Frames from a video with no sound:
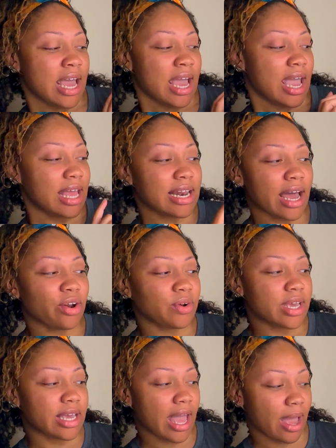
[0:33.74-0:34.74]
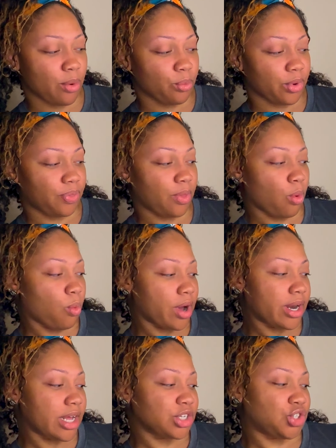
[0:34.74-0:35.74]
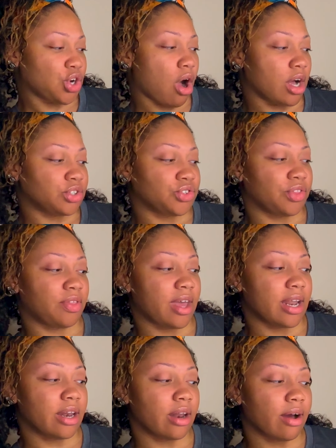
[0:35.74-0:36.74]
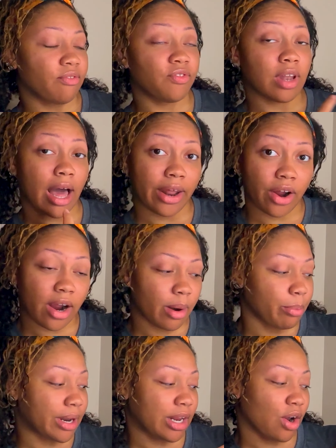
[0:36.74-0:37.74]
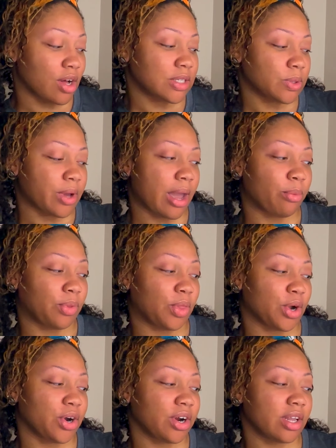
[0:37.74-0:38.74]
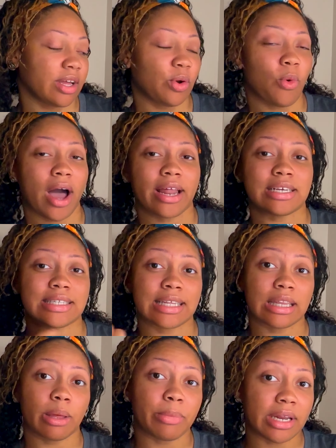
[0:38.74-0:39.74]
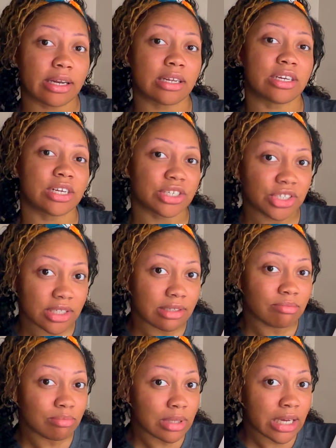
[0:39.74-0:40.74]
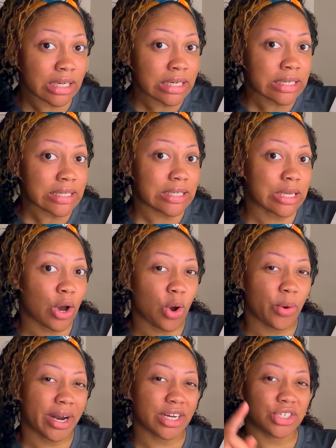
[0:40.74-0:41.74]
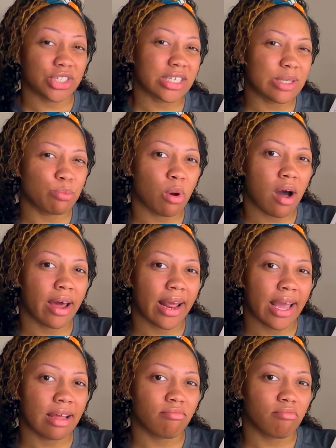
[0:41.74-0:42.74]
it not only came with the 1-inch ultra thin flat iron, but it also came with the curling one. It's a limited edition. So, and I just bought it